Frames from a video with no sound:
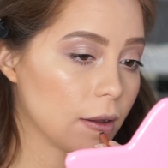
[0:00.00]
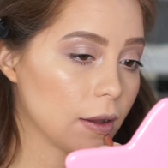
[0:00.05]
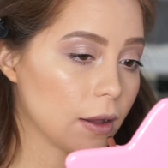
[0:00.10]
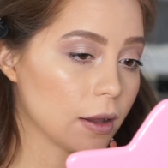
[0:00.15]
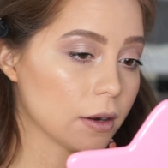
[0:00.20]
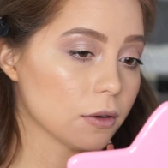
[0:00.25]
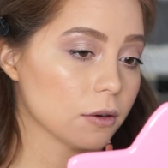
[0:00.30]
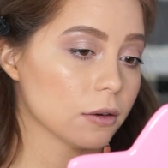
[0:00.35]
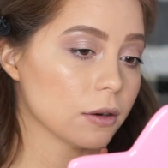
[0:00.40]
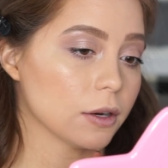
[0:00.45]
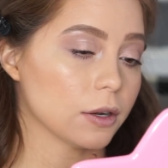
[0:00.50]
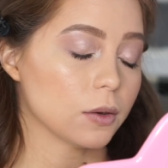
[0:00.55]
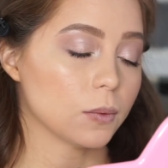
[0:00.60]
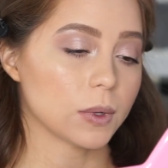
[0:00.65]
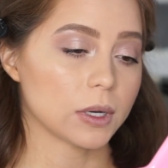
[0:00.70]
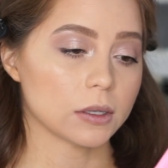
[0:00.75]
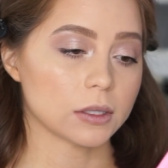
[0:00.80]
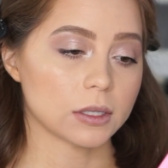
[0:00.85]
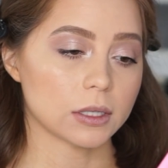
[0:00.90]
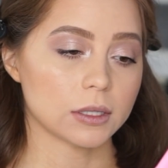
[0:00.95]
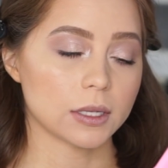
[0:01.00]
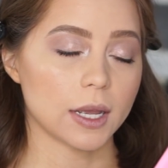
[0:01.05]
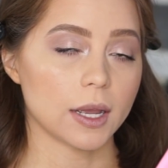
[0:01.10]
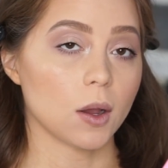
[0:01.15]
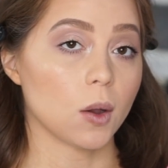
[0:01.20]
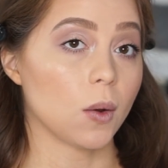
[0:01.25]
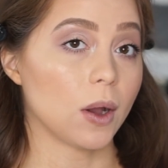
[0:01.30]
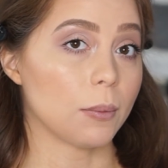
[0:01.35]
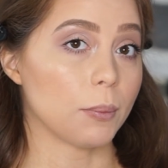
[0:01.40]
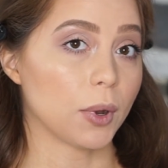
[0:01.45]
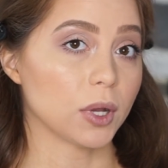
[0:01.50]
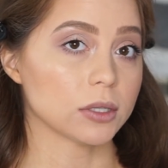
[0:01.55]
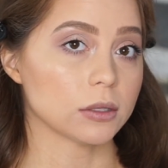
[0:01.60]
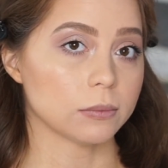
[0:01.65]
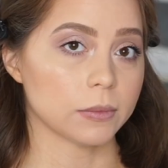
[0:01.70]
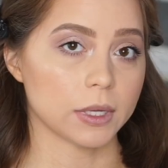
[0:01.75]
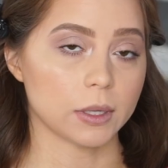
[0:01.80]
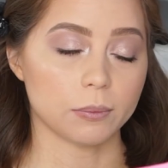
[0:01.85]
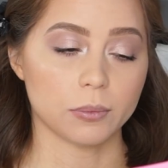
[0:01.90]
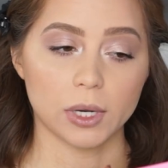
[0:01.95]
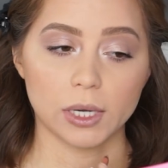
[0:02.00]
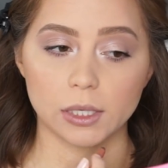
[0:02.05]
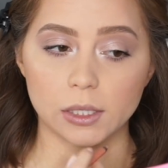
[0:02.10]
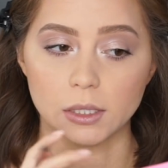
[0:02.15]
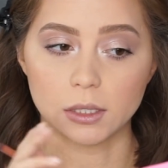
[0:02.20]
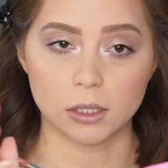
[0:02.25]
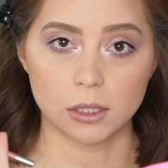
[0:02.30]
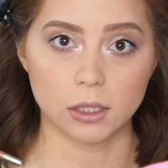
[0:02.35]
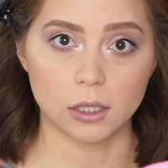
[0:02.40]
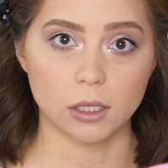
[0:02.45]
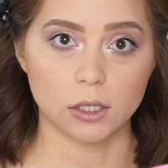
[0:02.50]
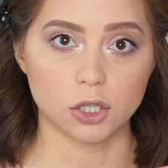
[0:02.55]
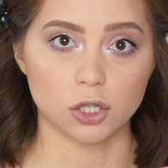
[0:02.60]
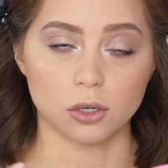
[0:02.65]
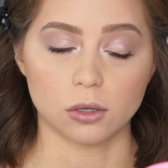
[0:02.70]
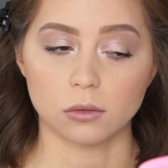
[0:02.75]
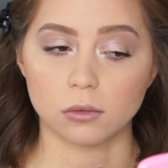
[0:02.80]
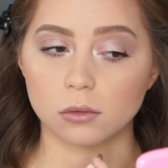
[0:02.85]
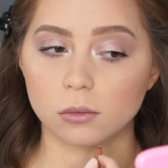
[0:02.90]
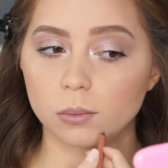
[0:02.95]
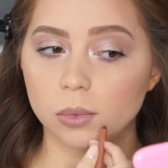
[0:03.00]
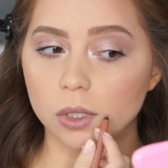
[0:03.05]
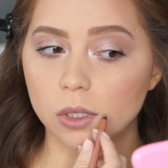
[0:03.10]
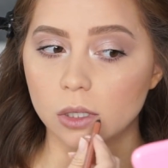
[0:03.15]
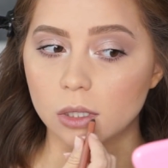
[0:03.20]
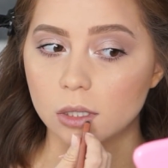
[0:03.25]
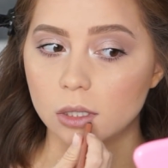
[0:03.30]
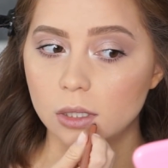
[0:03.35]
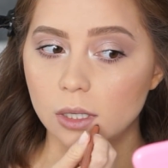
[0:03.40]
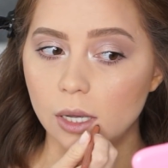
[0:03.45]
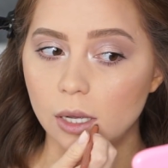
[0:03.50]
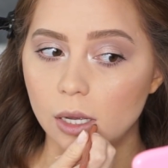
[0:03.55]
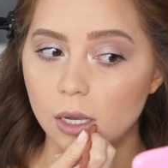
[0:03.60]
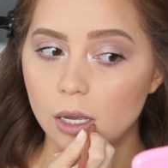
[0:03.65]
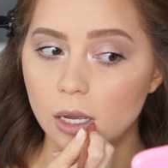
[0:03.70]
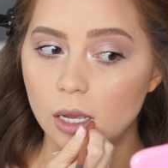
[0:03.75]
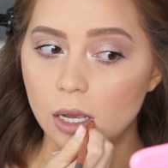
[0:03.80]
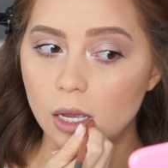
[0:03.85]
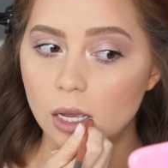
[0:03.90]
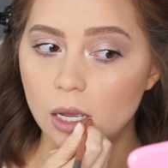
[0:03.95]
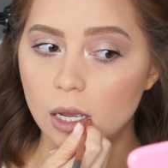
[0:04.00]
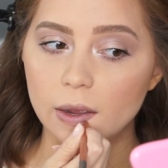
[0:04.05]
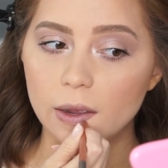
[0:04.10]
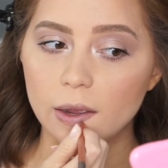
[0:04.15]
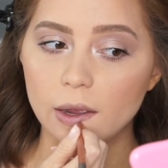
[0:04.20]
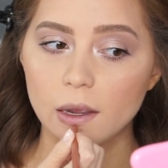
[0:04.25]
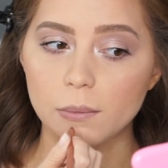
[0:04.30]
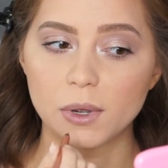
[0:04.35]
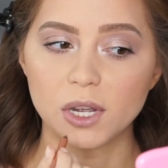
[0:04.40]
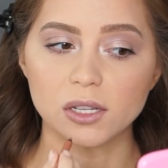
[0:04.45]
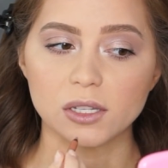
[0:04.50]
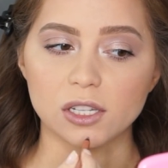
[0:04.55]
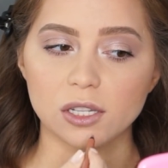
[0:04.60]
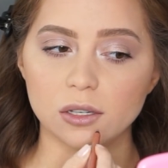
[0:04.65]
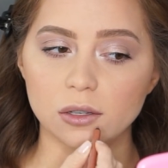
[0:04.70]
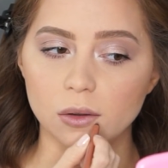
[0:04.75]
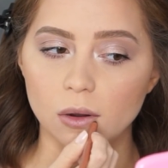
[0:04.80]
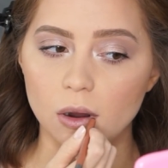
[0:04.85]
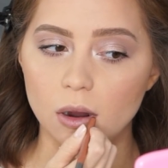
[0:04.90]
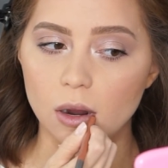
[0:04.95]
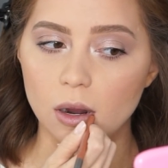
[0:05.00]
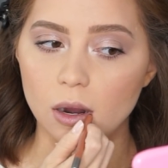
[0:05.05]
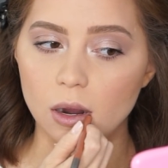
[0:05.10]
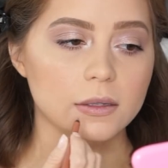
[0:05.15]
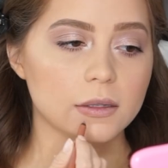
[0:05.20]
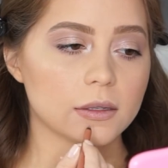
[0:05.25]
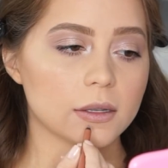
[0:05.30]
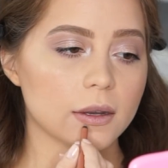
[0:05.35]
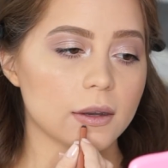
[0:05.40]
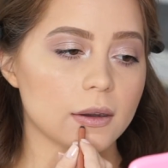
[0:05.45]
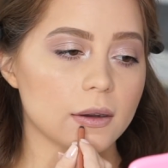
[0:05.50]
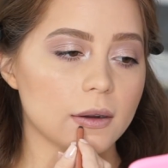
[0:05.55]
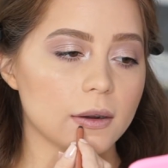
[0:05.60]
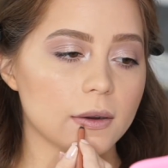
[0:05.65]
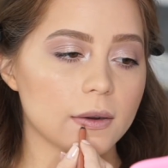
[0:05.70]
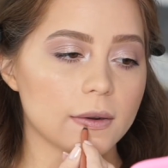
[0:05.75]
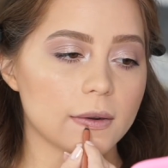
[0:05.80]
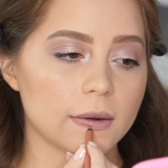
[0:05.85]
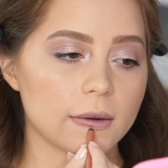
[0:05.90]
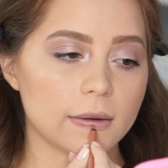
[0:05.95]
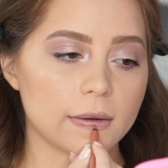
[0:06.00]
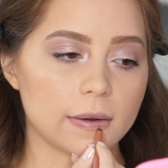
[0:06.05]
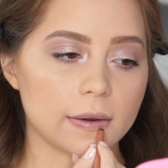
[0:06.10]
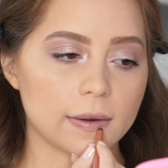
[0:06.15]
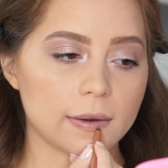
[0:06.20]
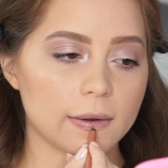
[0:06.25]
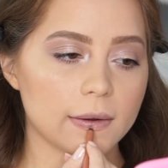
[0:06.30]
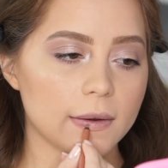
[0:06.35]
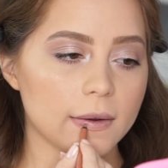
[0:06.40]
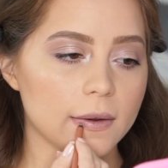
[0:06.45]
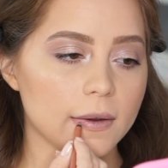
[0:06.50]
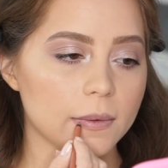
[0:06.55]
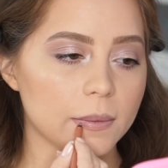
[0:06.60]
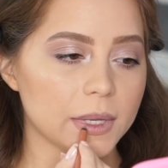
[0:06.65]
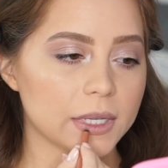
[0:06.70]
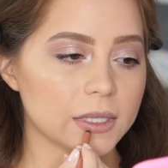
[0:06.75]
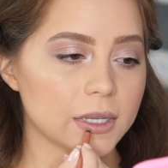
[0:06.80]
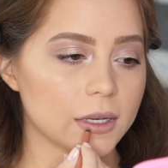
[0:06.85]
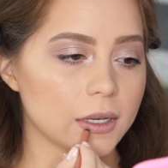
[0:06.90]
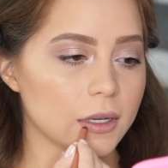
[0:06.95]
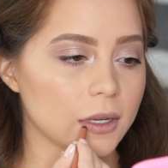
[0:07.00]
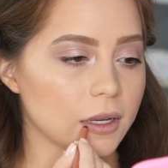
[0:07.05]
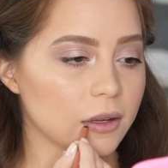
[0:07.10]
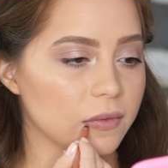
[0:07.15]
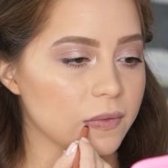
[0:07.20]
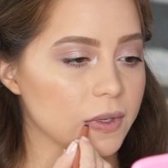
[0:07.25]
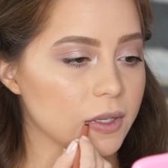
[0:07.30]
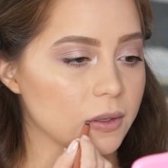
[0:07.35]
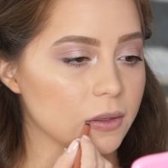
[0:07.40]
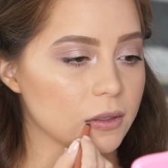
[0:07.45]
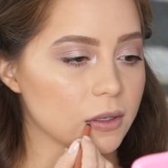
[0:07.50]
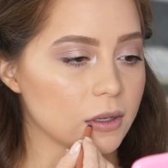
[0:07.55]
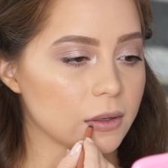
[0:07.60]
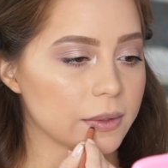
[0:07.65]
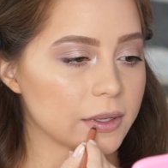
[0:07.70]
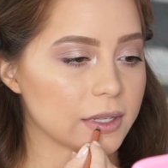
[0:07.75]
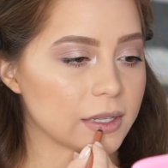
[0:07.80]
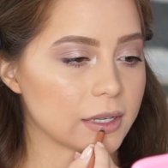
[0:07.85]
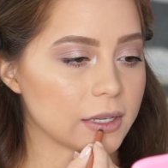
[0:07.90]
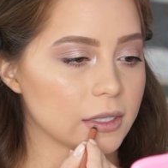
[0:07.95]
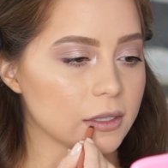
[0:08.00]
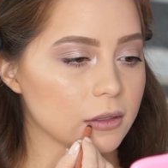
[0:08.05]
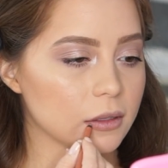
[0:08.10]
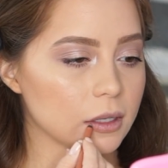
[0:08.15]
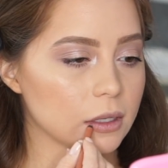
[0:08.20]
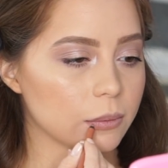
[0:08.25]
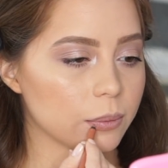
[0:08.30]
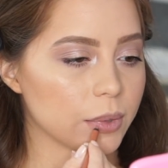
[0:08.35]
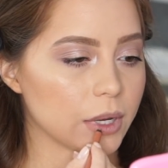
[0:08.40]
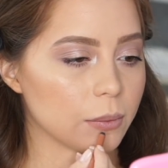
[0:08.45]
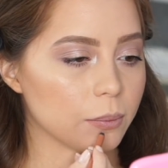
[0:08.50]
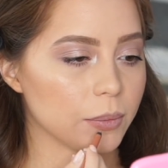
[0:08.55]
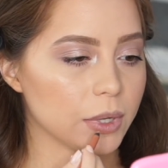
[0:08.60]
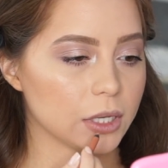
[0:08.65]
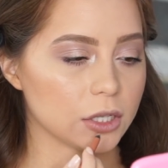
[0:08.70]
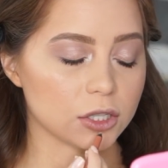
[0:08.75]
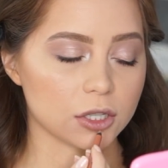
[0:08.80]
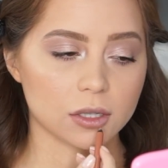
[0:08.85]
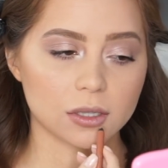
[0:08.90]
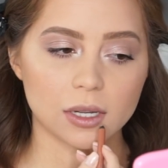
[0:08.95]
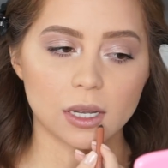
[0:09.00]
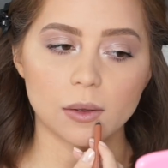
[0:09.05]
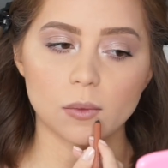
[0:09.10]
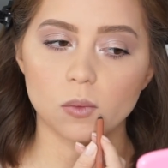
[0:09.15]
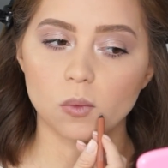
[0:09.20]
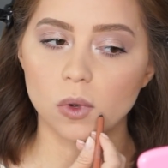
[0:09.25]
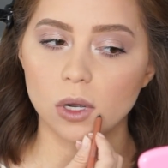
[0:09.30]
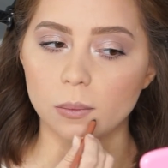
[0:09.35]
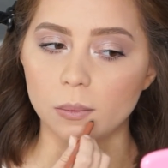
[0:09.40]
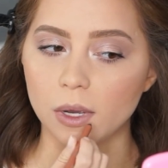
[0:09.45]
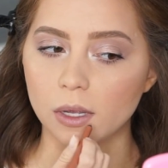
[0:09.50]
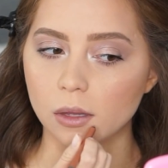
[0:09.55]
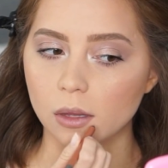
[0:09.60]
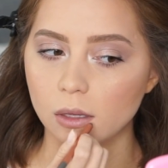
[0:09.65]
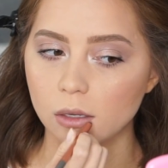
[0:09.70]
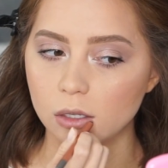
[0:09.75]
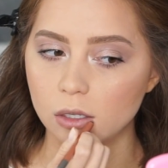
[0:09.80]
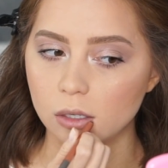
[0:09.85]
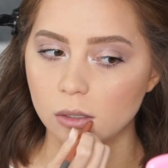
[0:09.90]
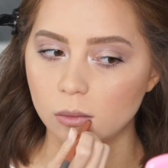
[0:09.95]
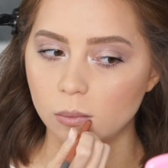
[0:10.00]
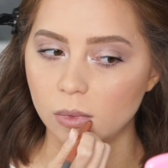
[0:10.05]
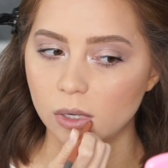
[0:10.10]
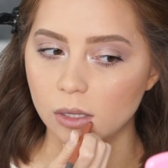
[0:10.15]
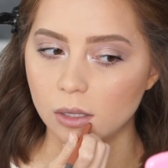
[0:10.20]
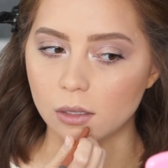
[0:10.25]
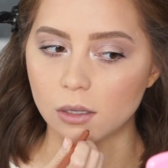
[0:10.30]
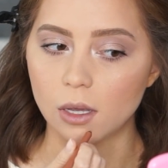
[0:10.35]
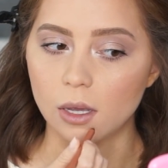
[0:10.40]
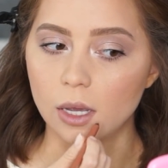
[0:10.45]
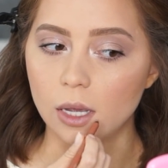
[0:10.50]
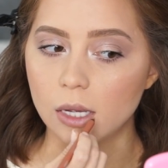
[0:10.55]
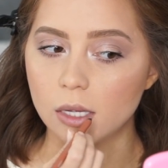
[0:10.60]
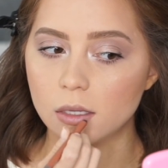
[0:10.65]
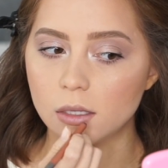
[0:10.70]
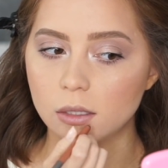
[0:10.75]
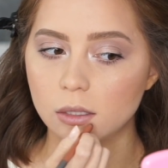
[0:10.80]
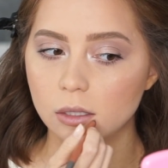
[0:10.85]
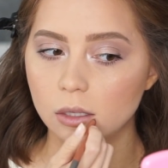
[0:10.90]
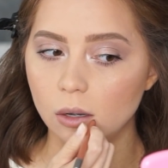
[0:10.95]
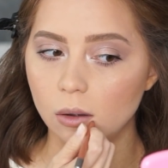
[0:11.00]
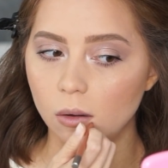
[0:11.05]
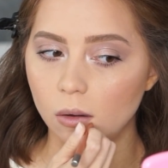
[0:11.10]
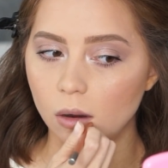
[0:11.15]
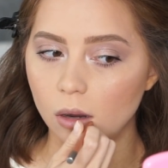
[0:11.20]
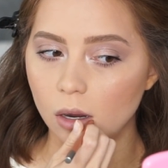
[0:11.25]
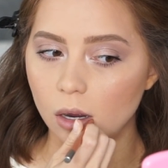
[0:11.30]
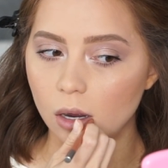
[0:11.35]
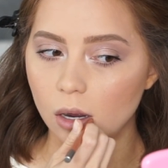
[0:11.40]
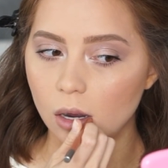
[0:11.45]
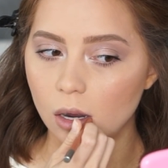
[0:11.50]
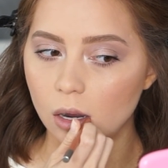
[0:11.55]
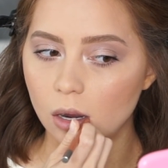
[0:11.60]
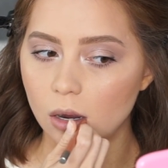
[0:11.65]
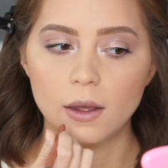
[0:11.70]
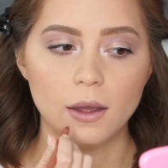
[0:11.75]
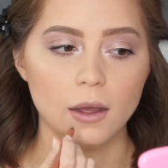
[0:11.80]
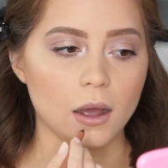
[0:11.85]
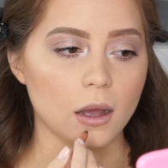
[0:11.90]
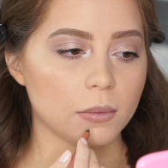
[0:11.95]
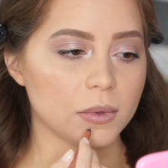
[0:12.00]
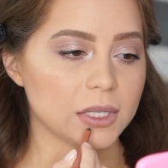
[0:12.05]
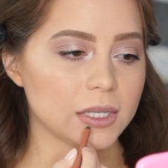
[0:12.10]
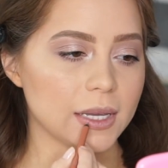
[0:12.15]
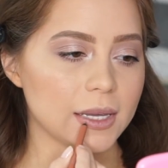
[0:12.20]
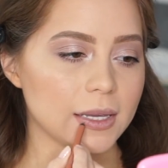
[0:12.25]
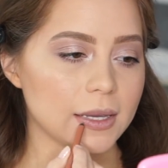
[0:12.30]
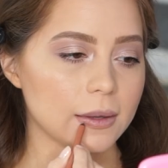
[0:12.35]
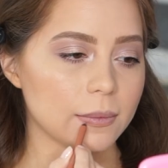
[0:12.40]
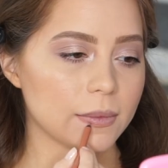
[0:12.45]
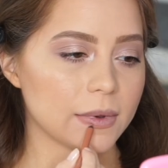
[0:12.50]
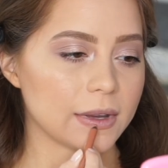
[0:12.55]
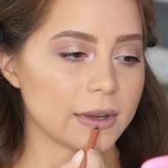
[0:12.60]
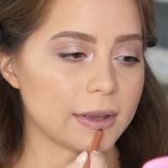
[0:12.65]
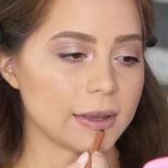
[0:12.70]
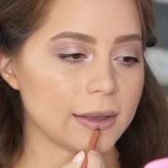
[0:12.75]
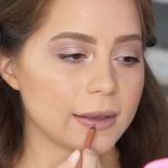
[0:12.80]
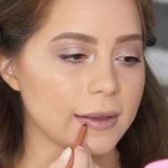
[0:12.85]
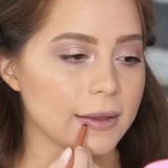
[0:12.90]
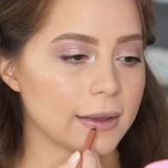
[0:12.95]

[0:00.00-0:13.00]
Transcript: I don't know what else to say. Oh, I bought some like pregnancy journal books that I bought 2, so I'm excited to like fill those up. And then I took like bump pictures at 1 month and 2 month, so I'll be taking my